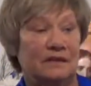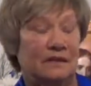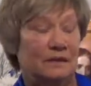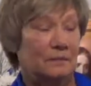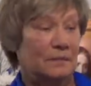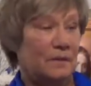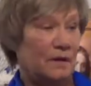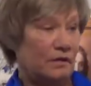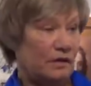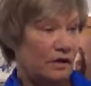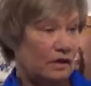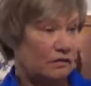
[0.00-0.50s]
And
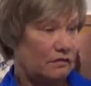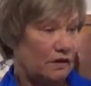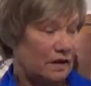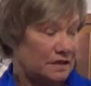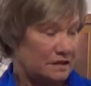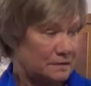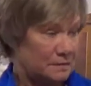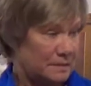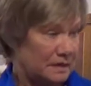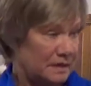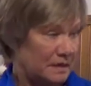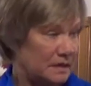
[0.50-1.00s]
Mary
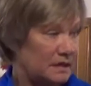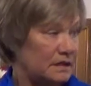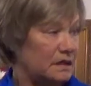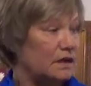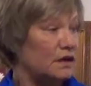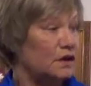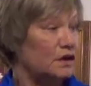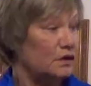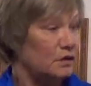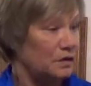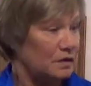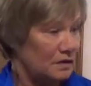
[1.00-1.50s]
Kretzmann and
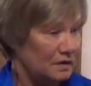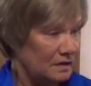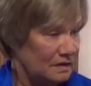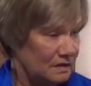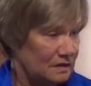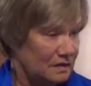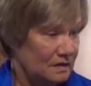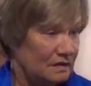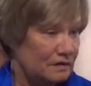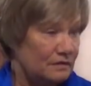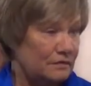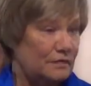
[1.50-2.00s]
her
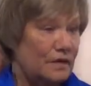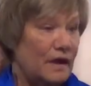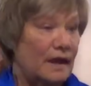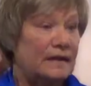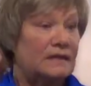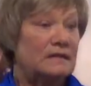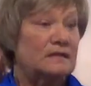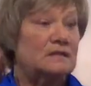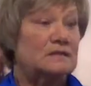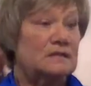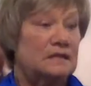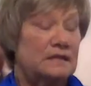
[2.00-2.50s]

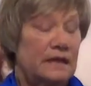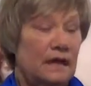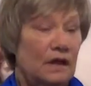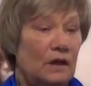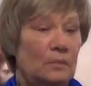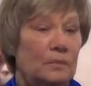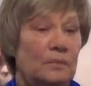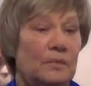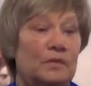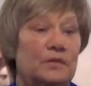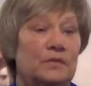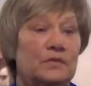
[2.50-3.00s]
friends and
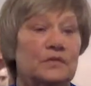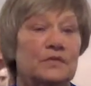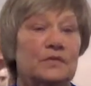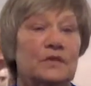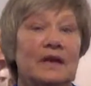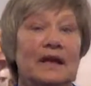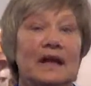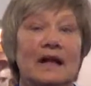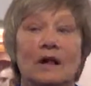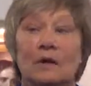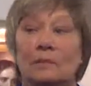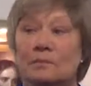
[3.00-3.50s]
helpers
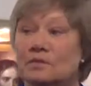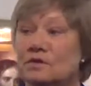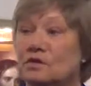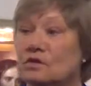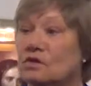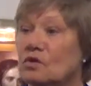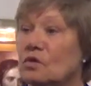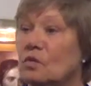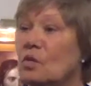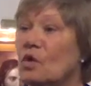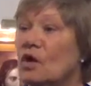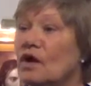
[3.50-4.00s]
help to
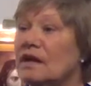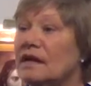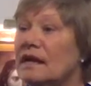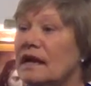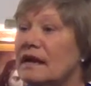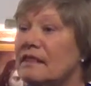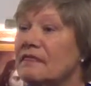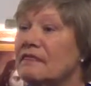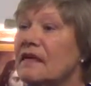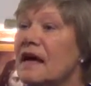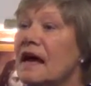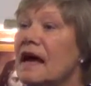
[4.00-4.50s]

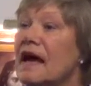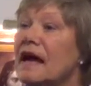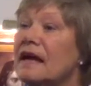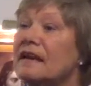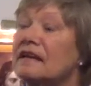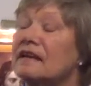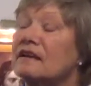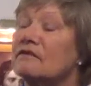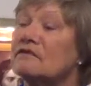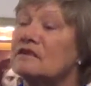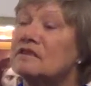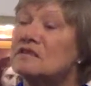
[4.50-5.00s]
coordinate that
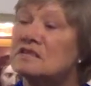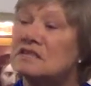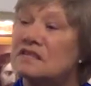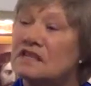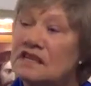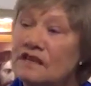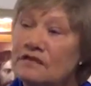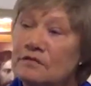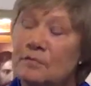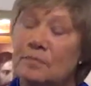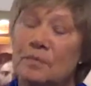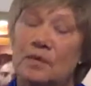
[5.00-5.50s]
and
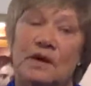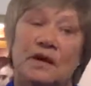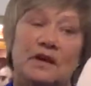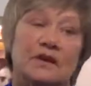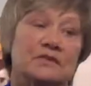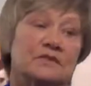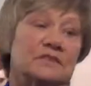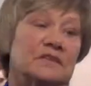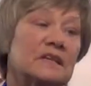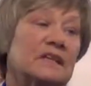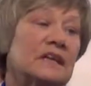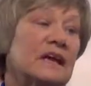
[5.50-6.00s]
receive
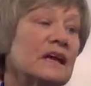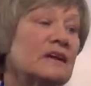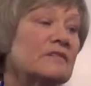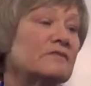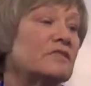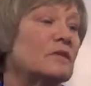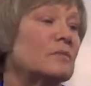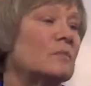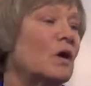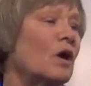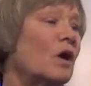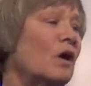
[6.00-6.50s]
prayers, again,
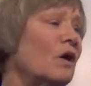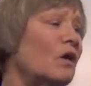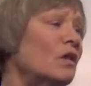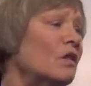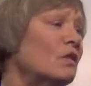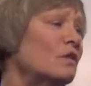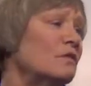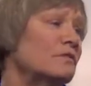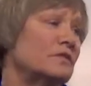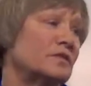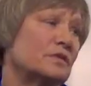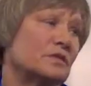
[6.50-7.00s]
from all
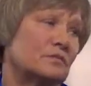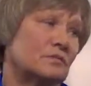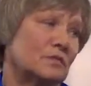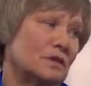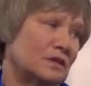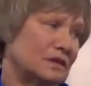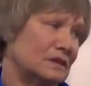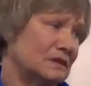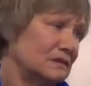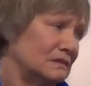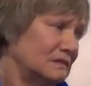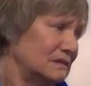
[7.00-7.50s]
over the
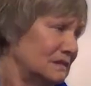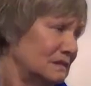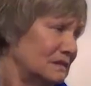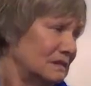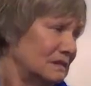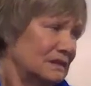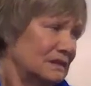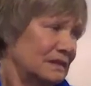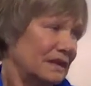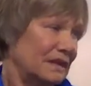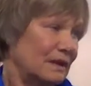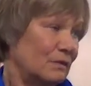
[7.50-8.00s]
world.
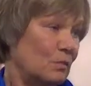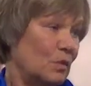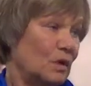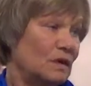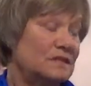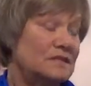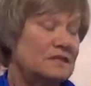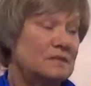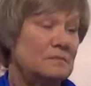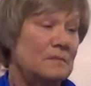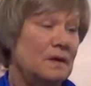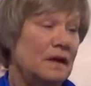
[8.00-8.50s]
And
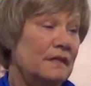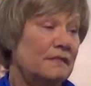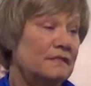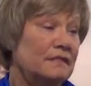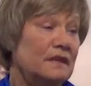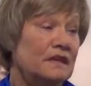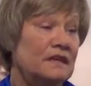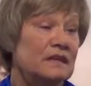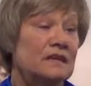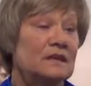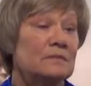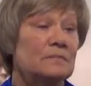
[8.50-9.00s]
once a month
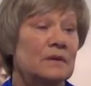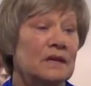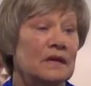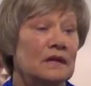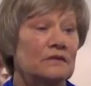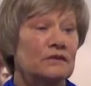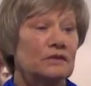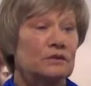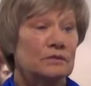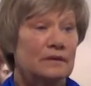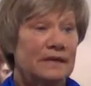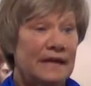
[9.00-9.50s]
in an email,
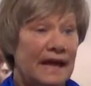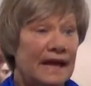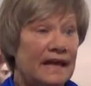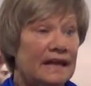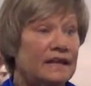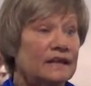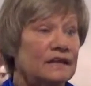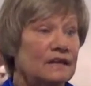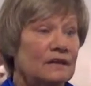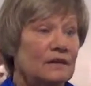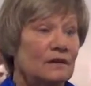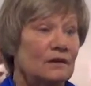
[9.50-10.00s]
you get
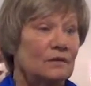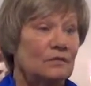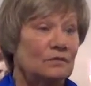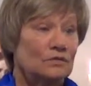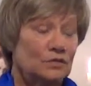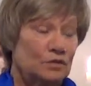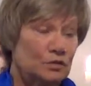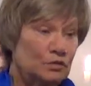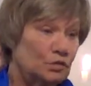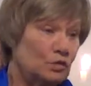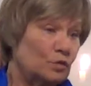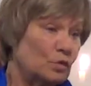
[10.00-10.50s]

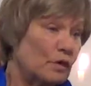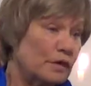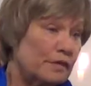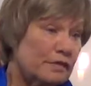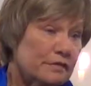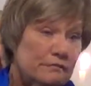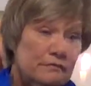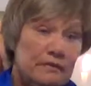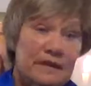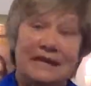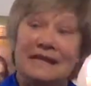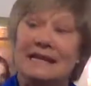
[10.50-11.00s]
2 or
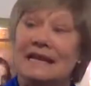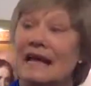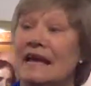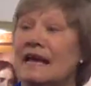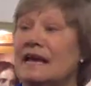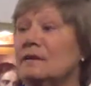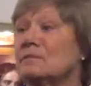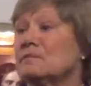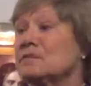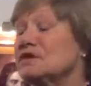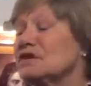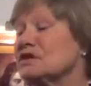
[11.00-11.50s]
3
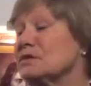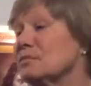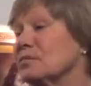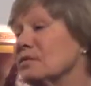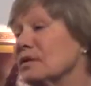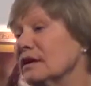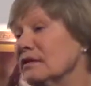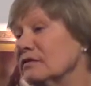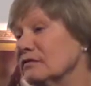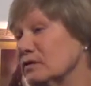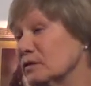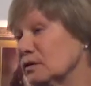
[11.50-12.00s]
names to
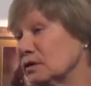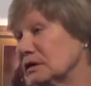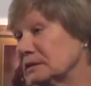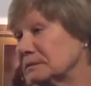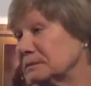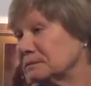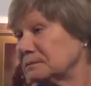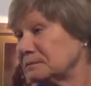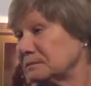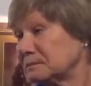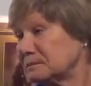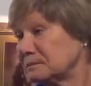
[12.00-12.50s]
pray for,
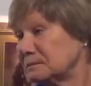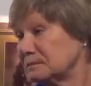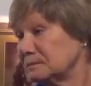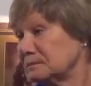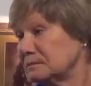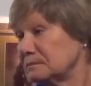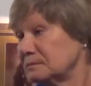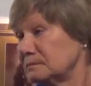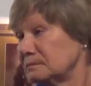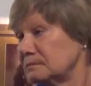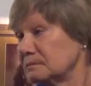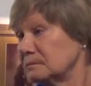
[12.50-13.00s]

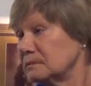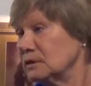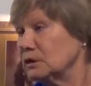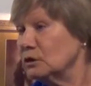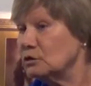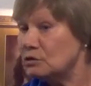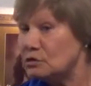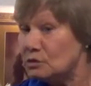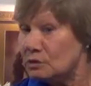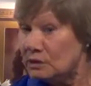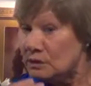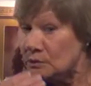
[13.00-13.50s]

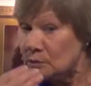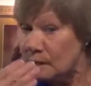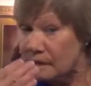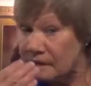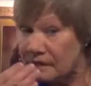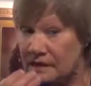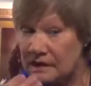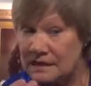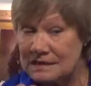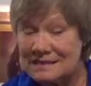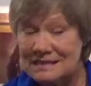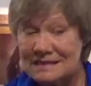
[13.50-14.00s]
usually with
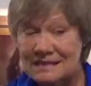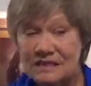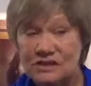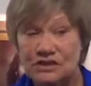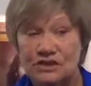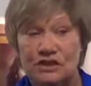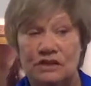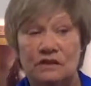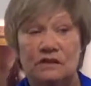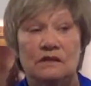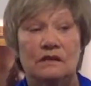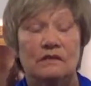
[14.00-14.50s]
the
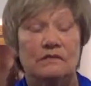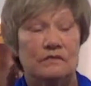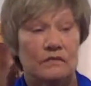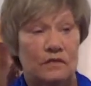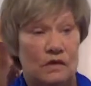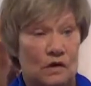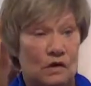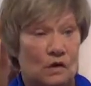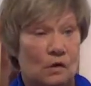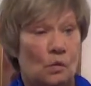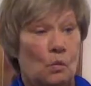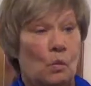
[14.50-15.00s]
condition of
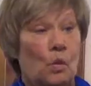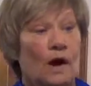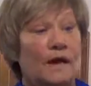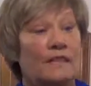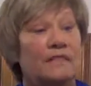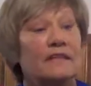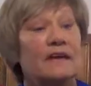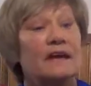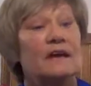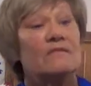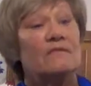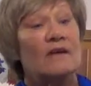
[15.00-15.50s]
what
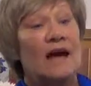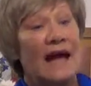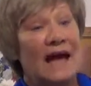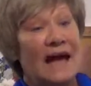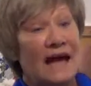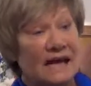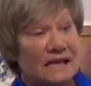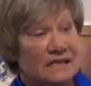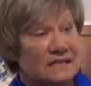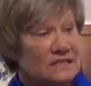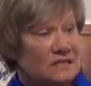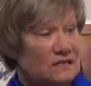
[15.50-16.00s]
they have
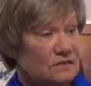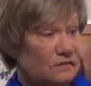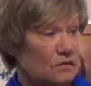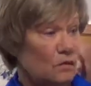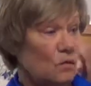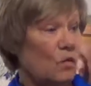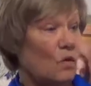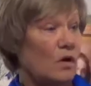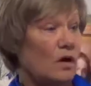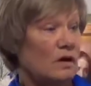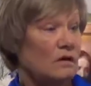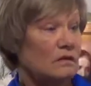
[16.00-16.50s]
asked
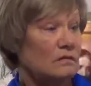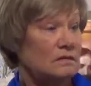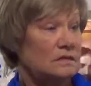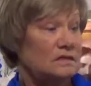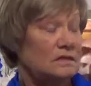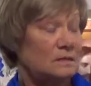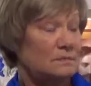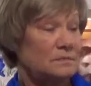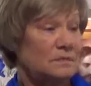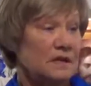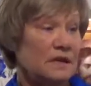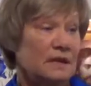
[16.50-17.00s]
for. And
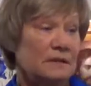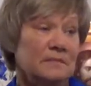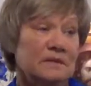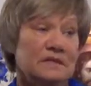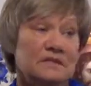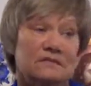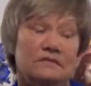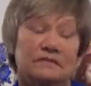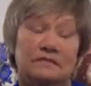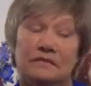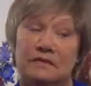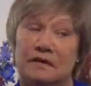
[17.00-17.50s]

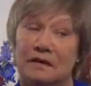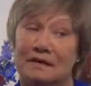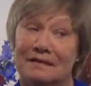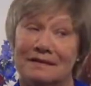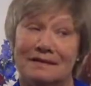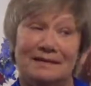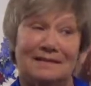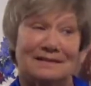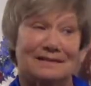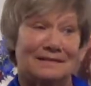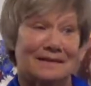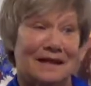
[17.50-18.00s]
sometimes
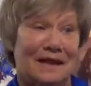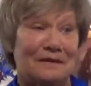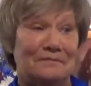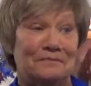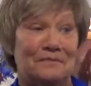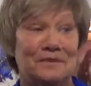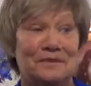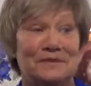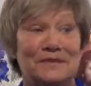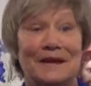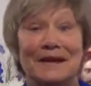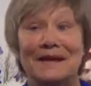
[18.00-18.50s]
it's life
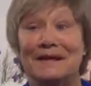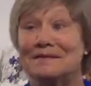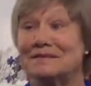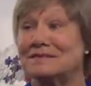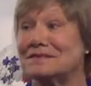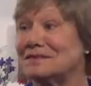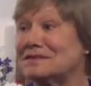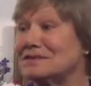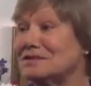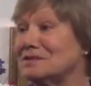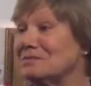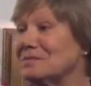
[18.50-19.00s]
or death
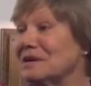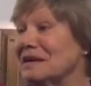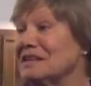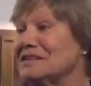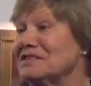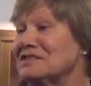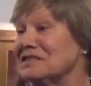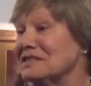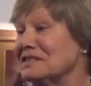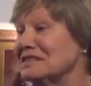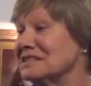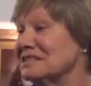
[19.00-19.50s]

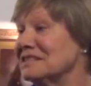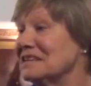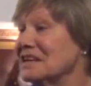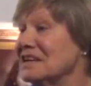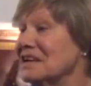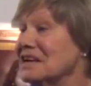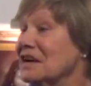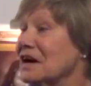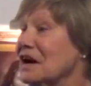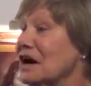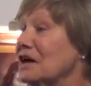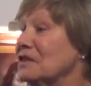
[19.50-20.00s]
situations.
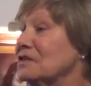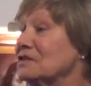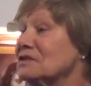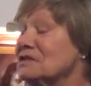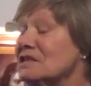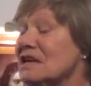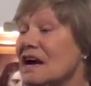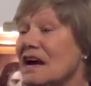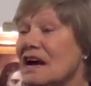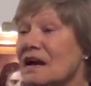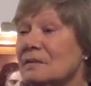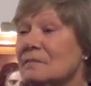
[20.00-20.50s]
Other
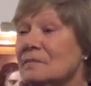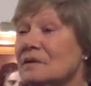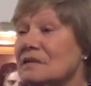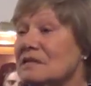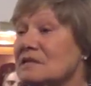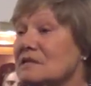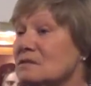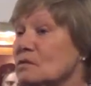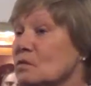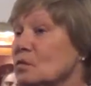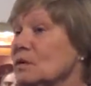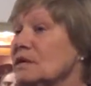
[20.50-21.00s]
time
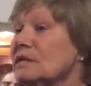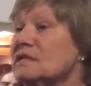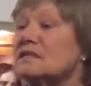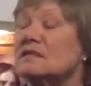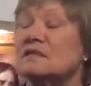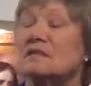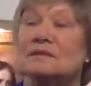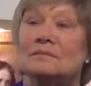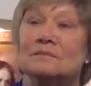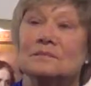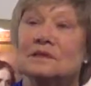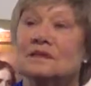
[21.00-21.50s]
it's
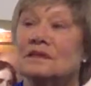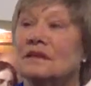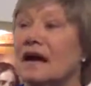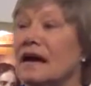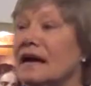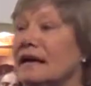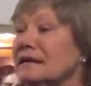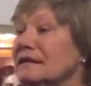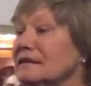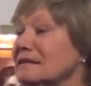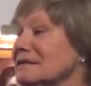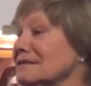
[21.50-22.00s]
wisdom and
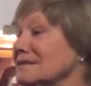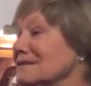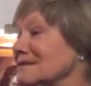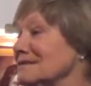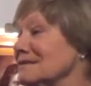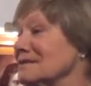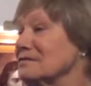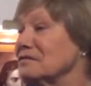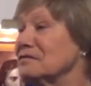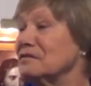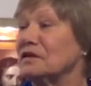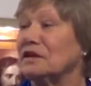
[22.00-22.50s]
guidance
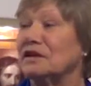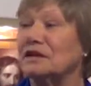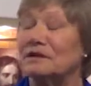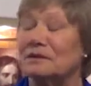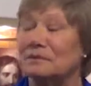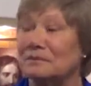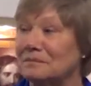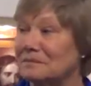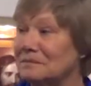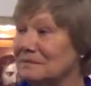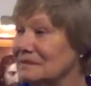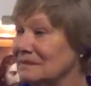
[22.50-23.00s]
and
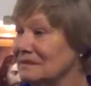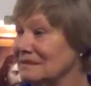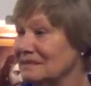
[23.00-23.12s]
freedom.